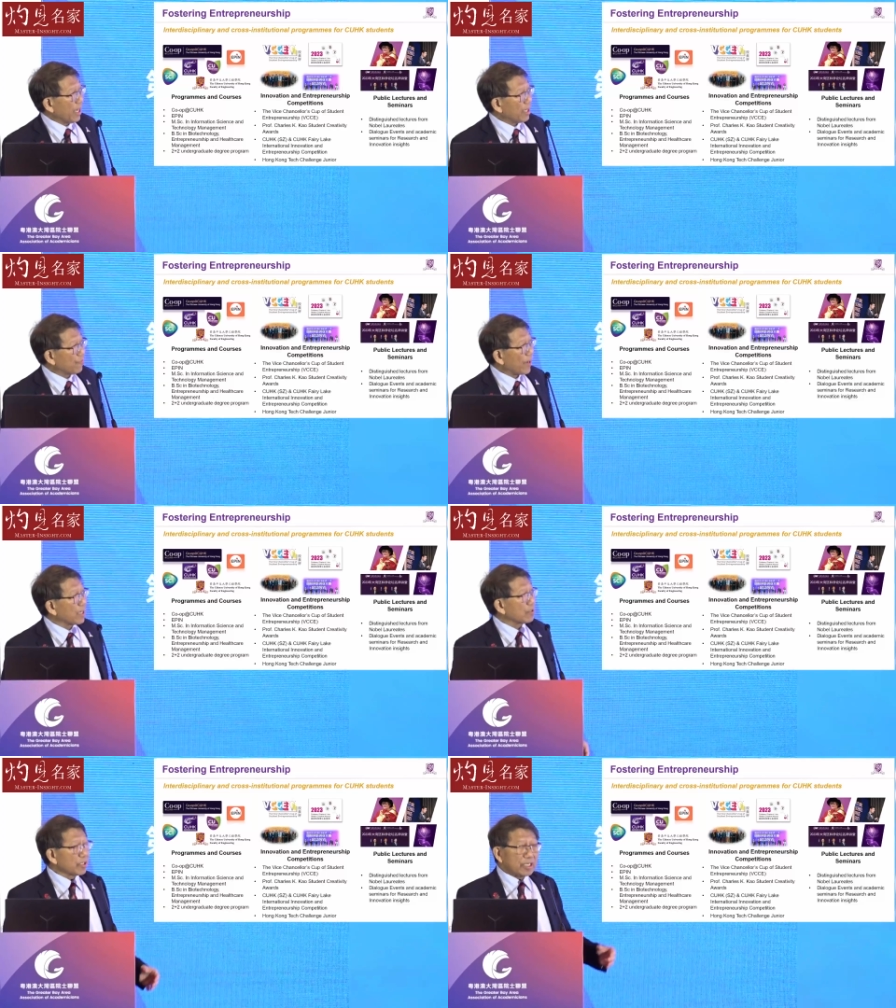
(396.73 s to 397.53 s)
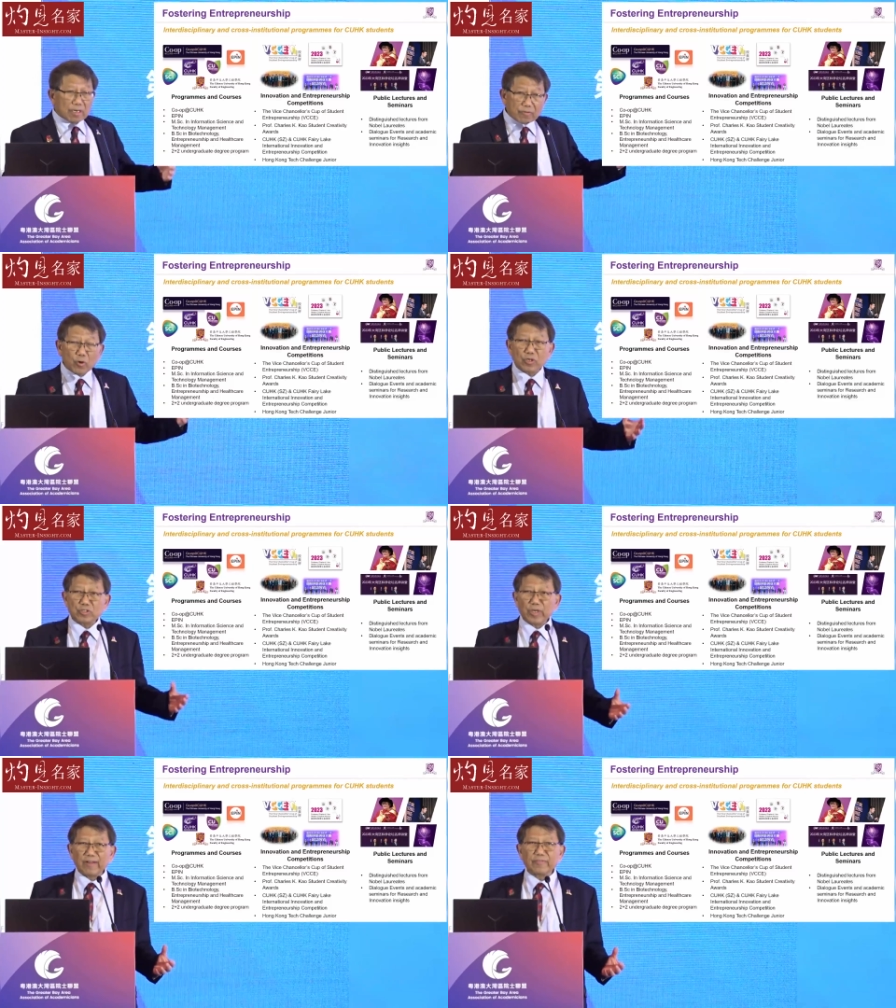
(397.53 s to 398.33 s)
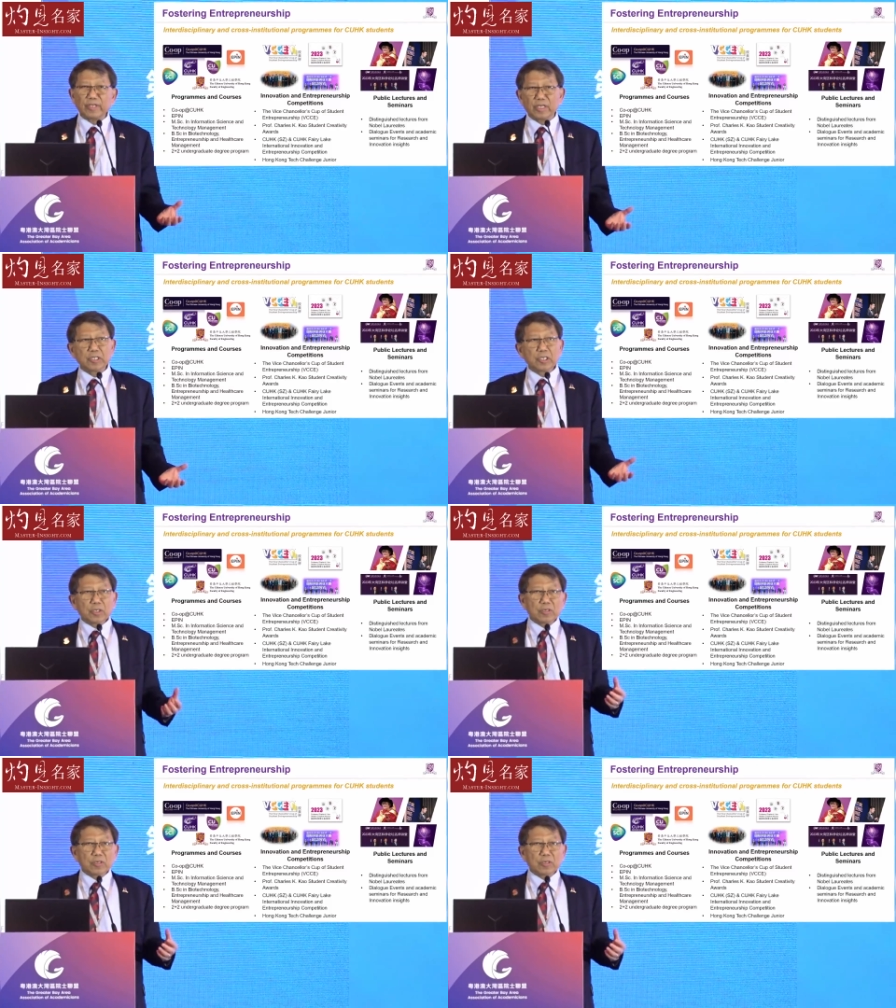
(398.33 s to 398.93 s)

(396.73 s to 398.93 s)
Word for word: And finally, of course, you have to